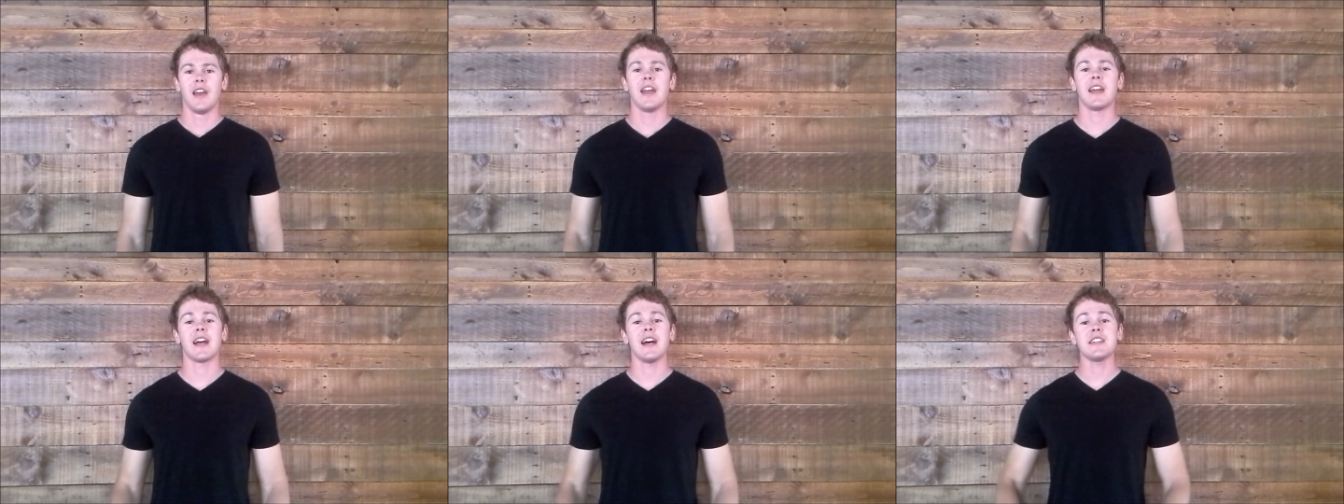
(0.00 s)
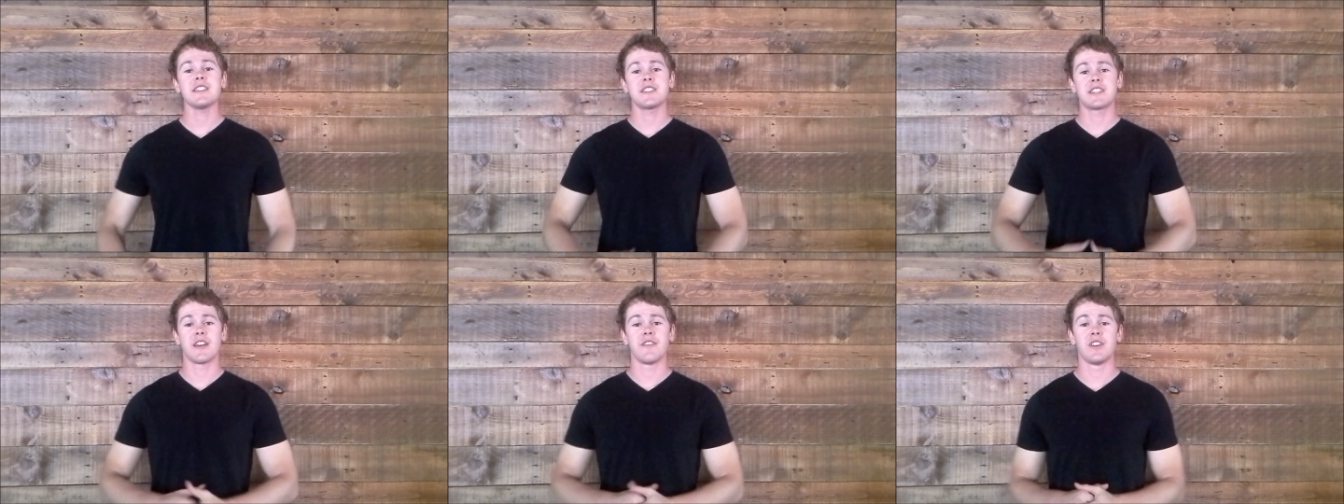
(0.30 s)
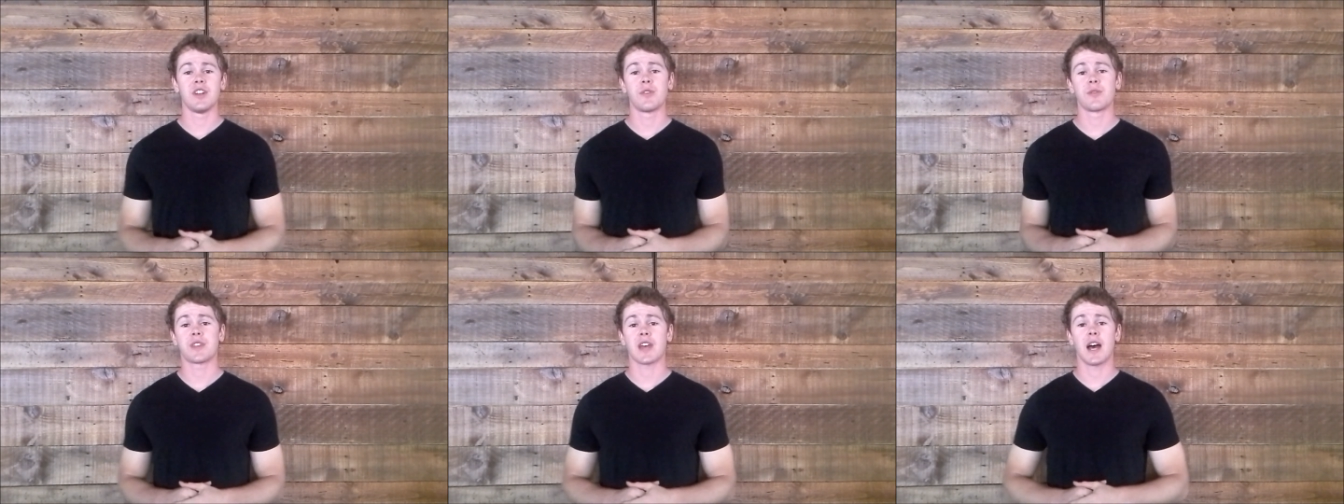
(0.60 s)
Hey guys,
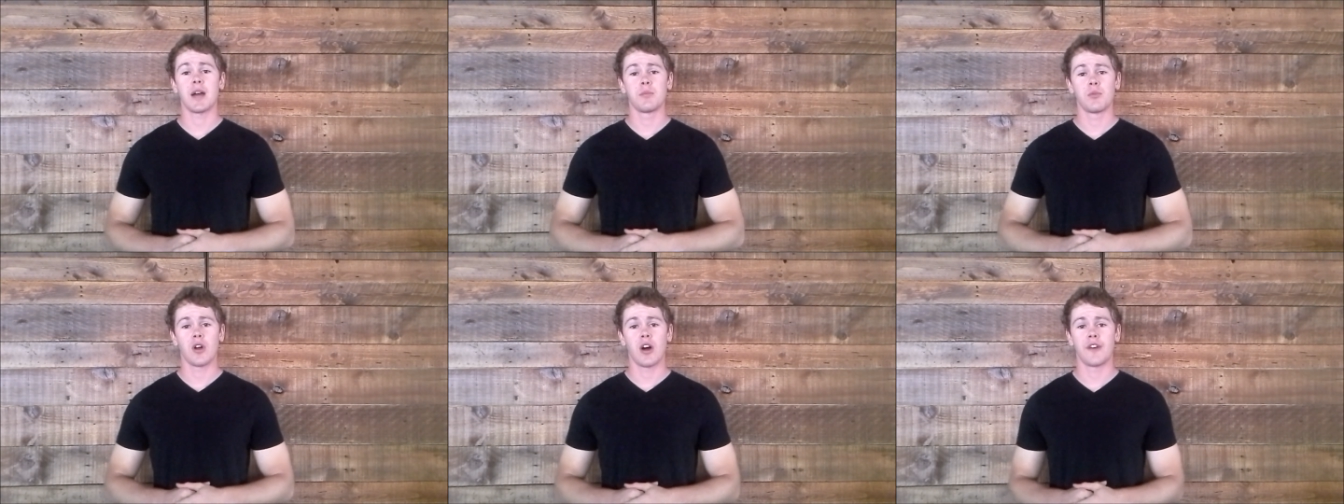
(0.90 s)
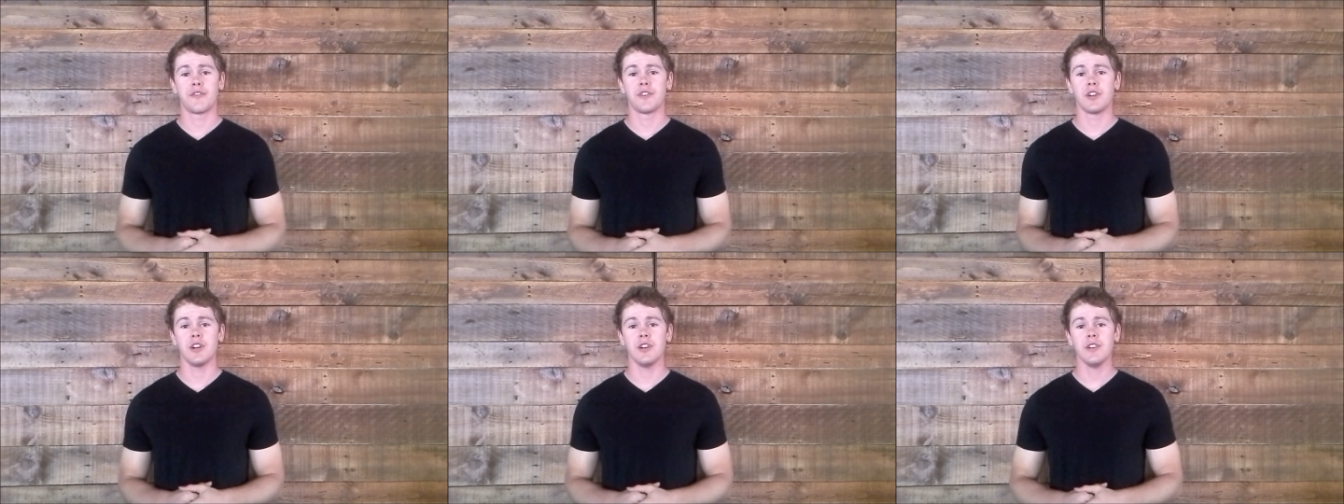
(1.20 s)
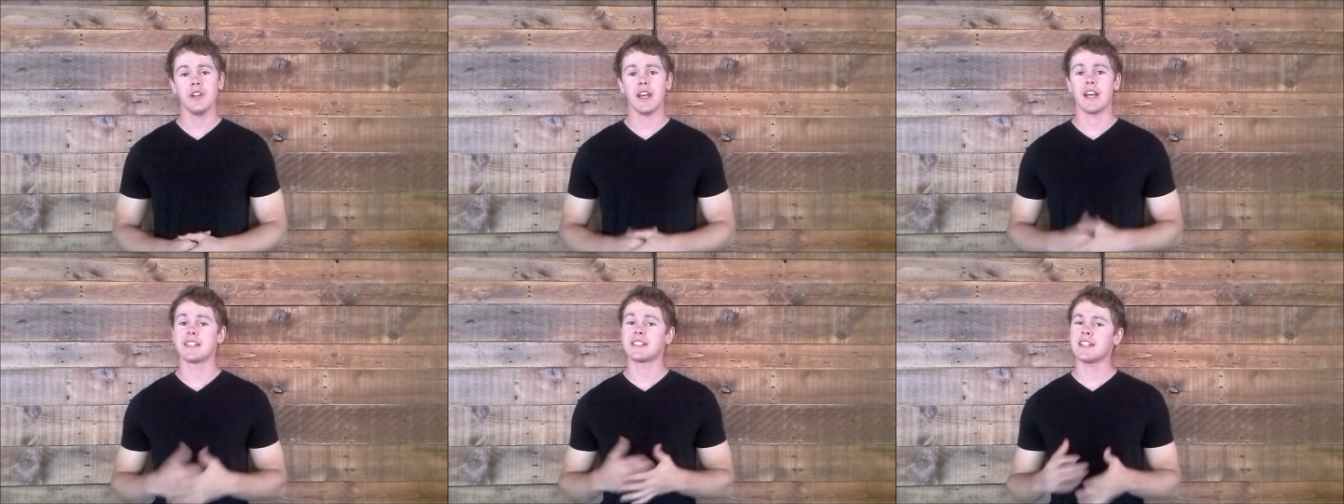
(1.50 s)
Devin here with Admiral
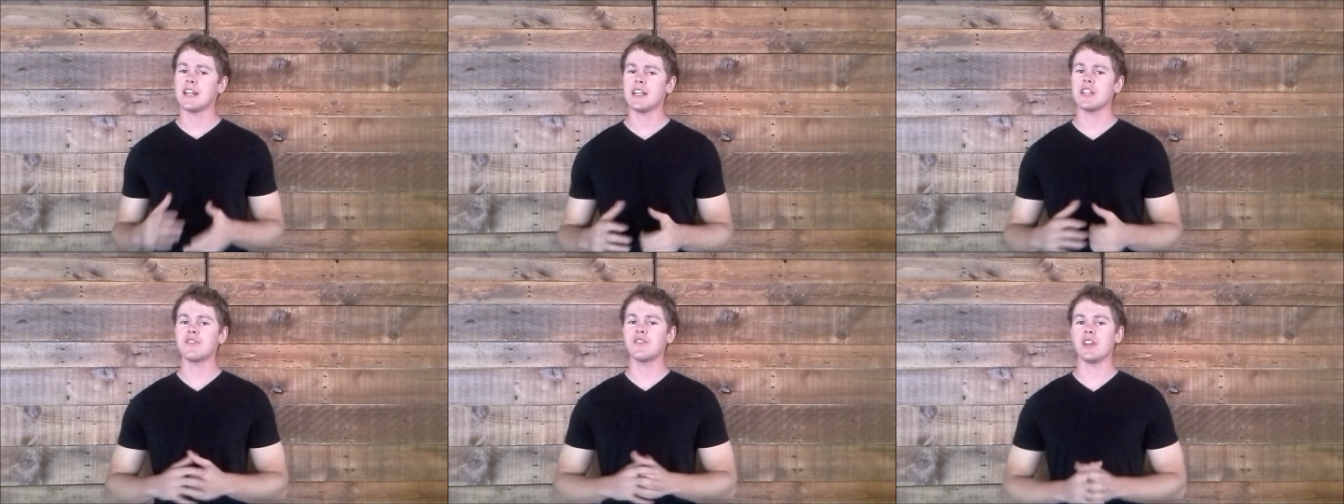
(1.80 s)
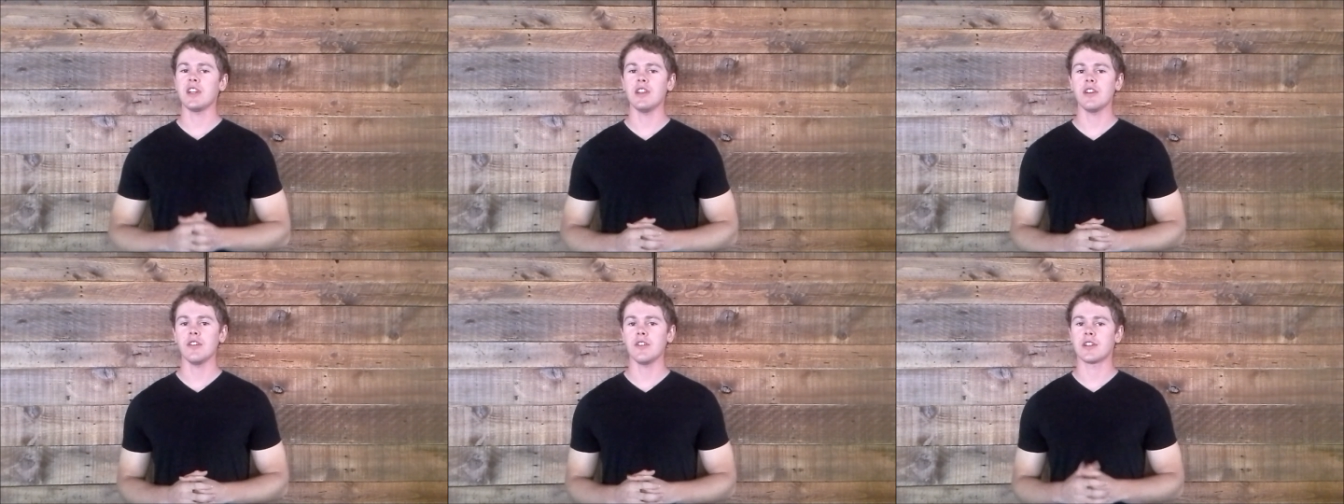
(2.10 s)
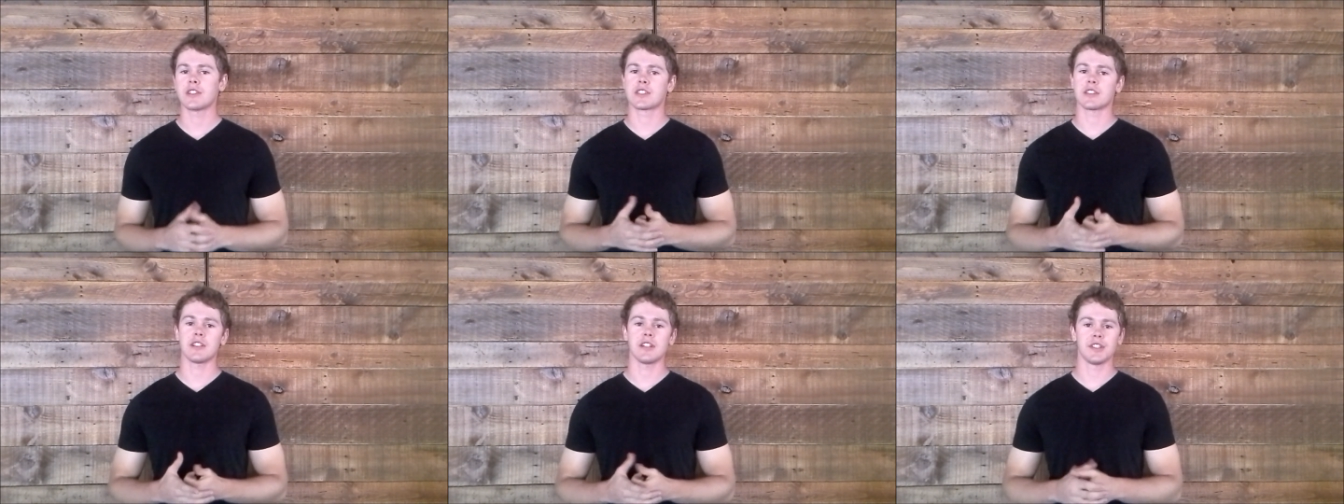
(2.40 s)
Off-Road, and today's video
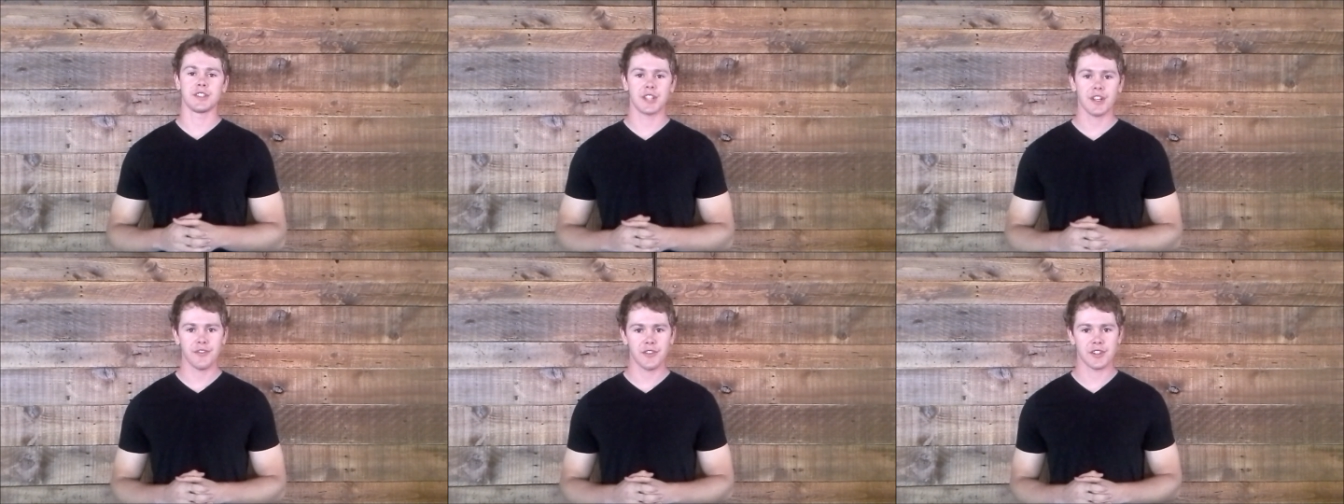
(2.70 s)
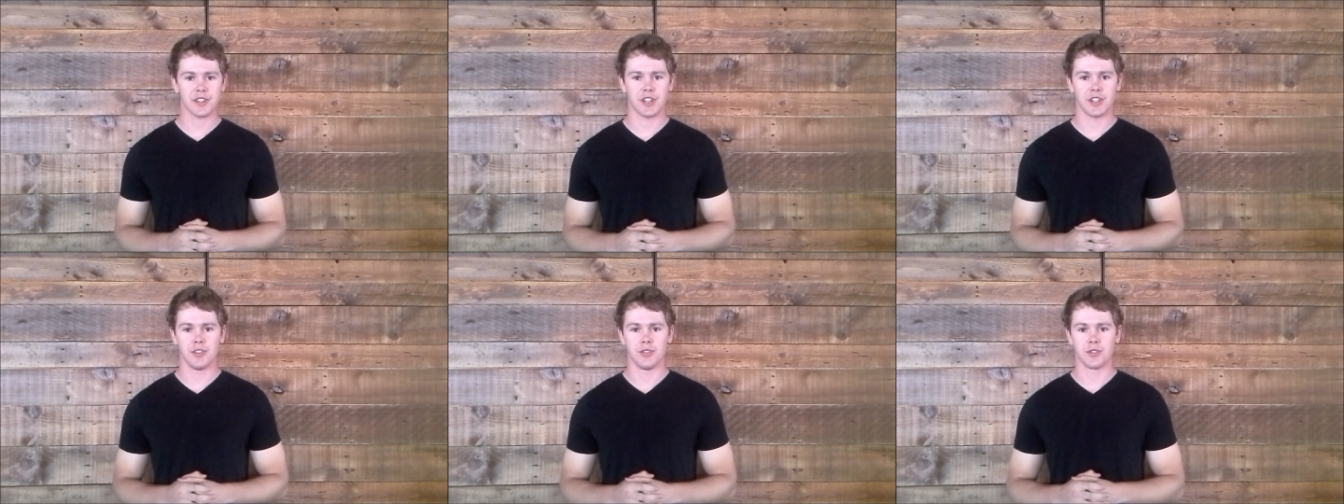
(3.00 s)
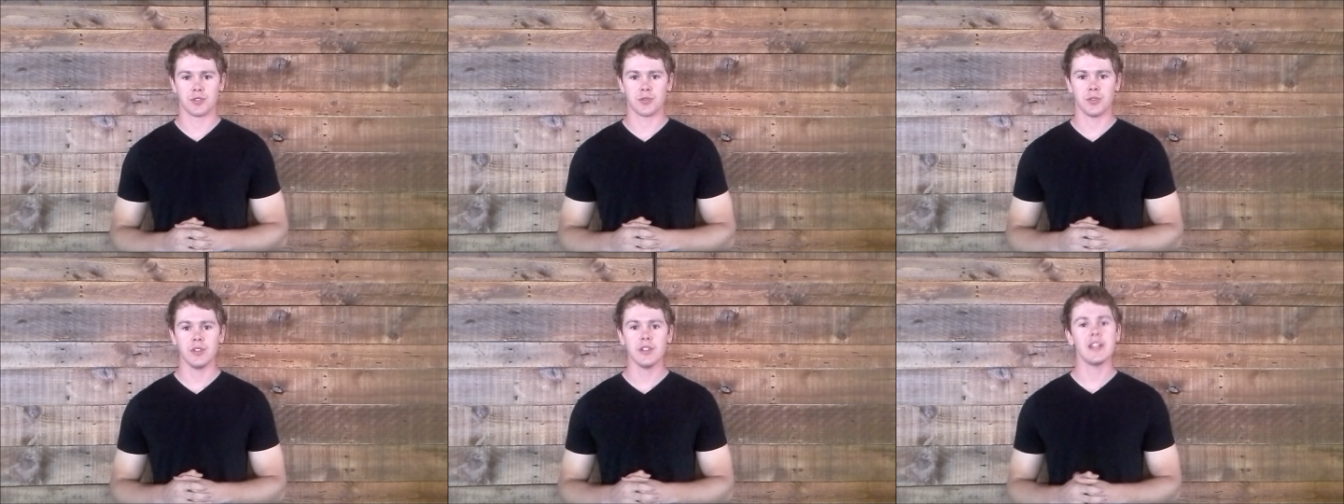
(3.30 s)
is a little different than
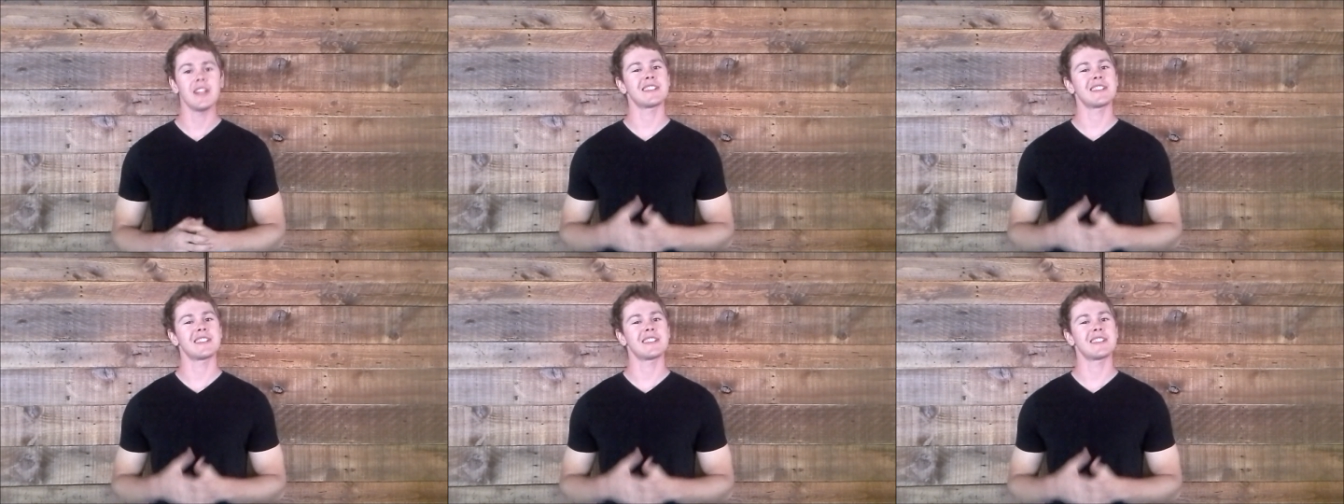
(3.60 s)
usual.